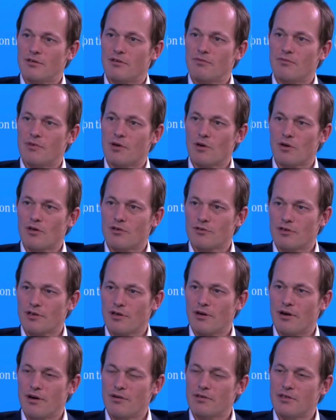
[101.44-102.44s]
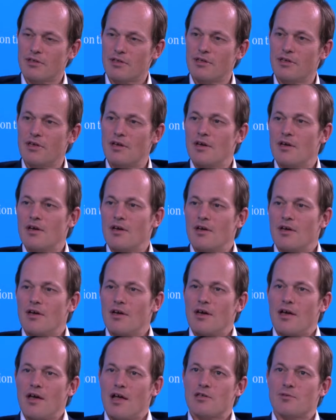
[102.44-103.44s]
We call it singularity.
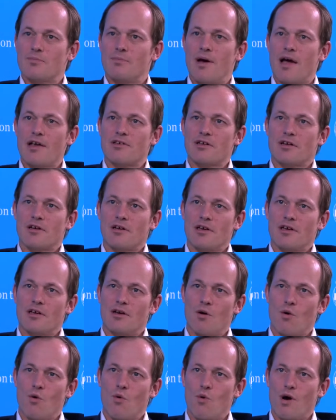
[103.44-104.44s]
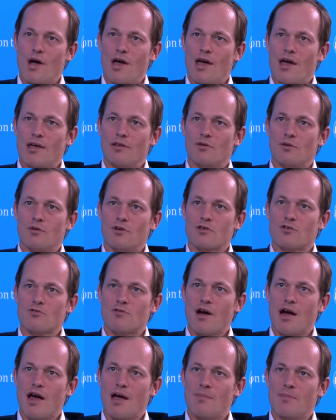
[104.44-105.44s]
It's basically a way to
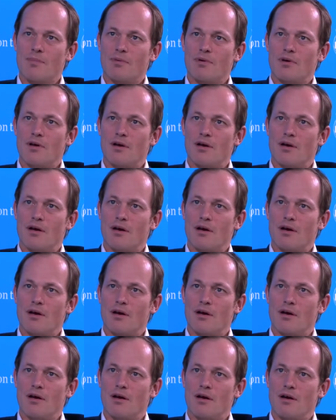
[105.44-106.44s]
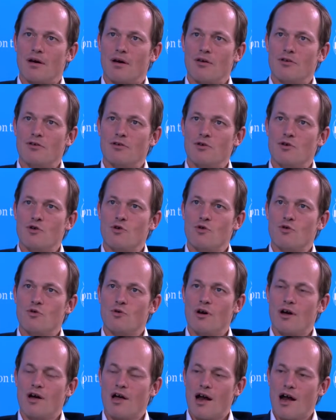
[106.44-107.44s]
describe uh, a new
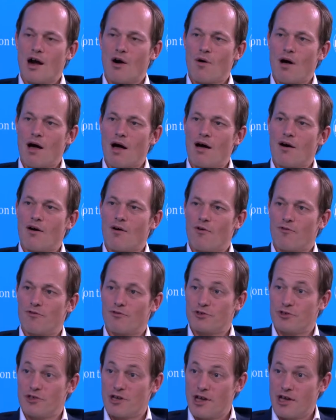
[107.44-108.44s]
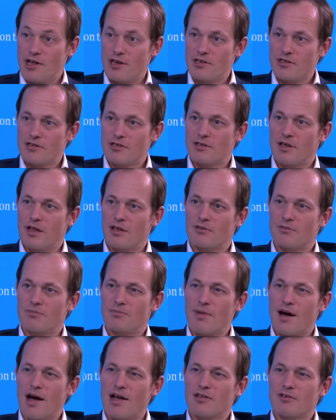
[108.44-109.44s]
era of change that
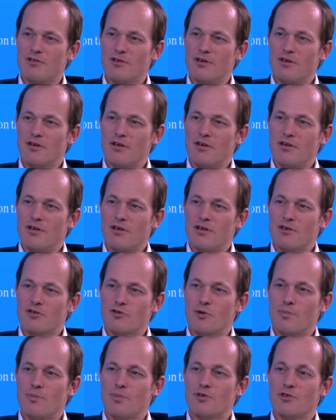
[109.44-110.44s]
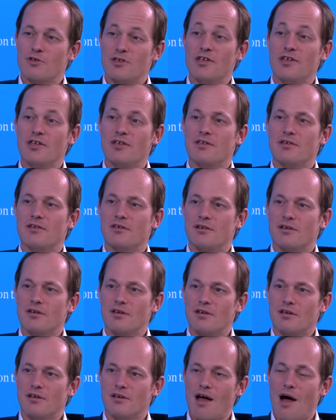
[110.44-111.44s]
might supersede
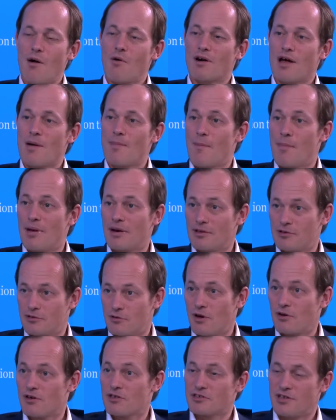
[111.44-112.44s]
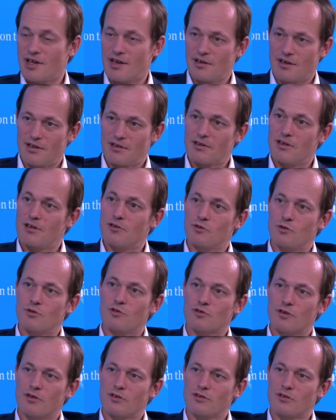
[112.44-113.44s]
uh, our capabilities to understand it and to a
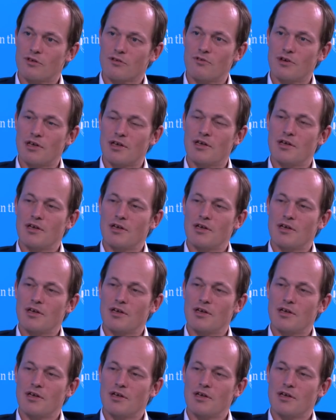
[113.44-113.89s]
certain degree.